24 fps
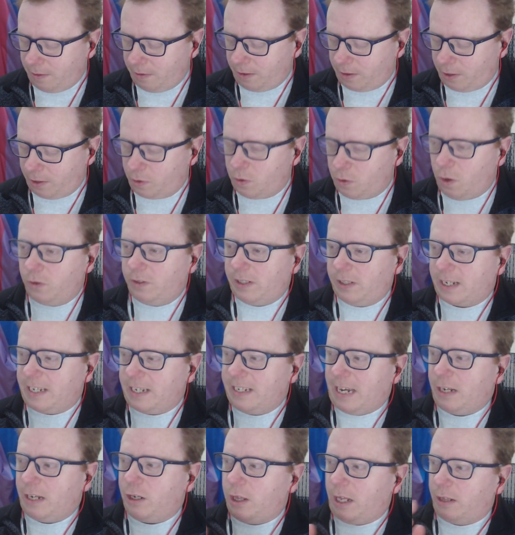the closest I can
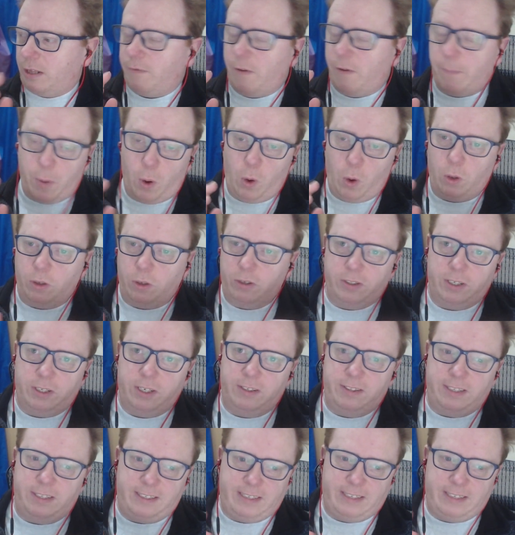get to that the repulsors is